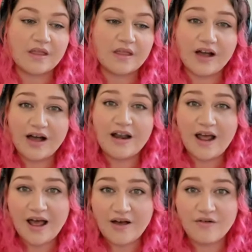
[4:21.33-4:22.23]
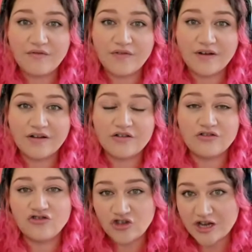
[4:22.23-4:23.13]
you can't have
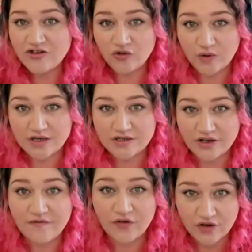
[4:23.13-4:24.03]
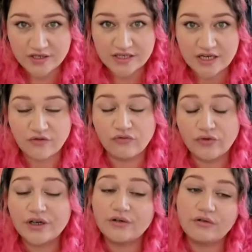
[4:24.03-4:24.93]
genuine diversity,
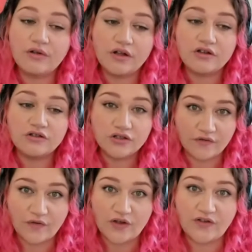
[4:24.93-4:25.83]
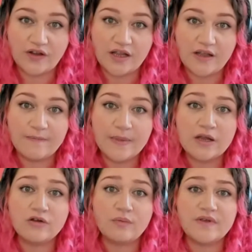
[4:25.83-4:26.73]
real diversity
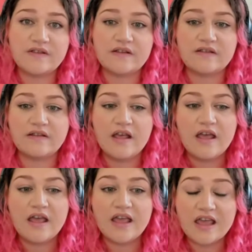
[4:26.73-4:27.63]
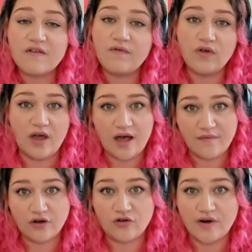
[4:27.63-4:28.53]
in your business if you
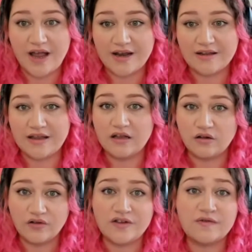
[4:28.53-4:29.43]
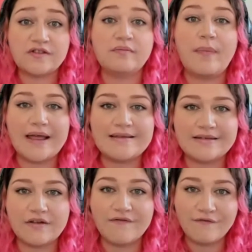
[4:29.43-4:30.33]
haven't created the inclusive
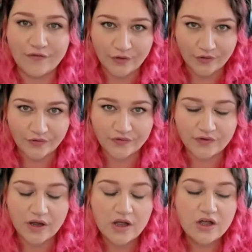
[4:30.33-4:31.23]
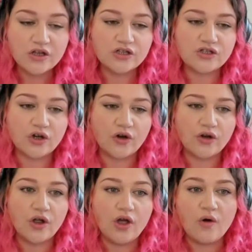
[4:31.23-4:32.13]
space first.
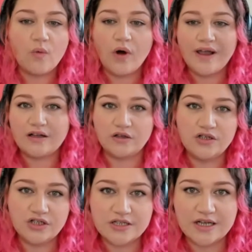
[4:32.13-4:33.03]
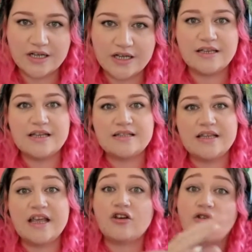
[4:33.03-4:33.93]
So, what inclusion does is
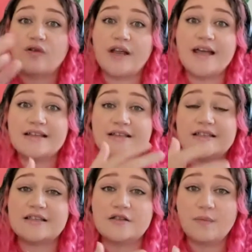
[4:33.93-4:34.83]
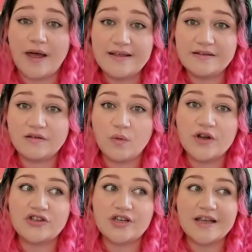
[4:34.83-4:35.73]
it creates the space
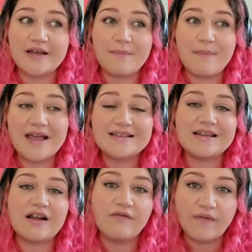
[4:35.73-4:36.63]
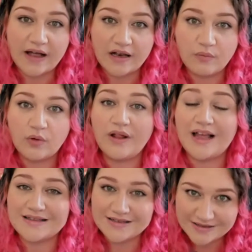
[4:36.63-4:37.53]
which makes it available
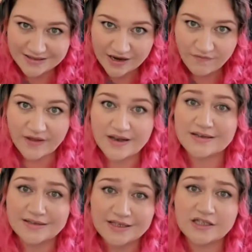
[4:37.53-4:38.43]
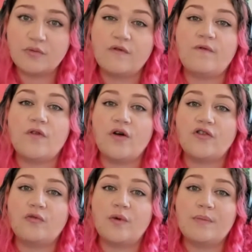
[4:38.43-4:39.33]
and safe and accessible for
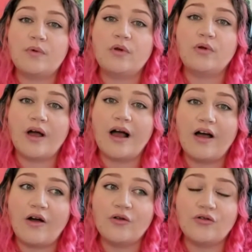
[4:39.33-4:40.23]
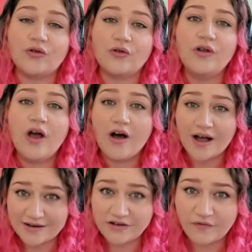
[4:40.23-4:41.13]
those people who who do
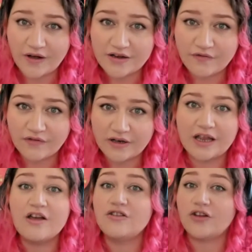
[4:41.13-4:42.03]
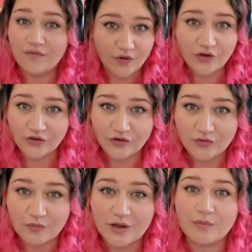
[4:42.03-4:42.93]
identify differently diverse
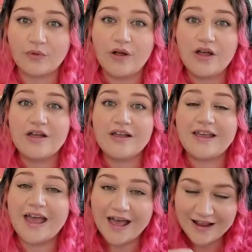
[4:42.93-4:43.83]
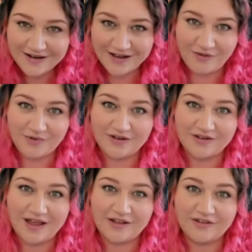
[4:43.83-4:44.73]
groups of people can come
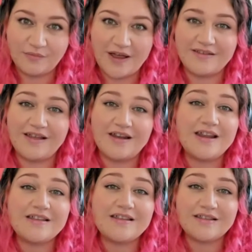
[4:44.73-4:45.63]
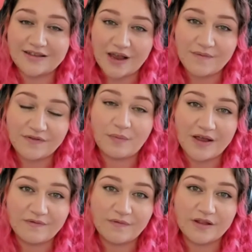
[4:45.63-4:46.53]
into that space and it is a safe
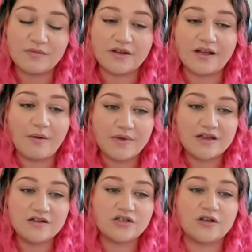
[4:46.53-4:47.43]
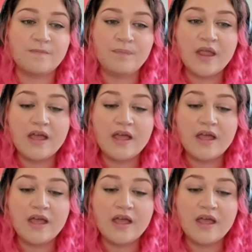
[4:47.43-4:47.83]
space for them to come into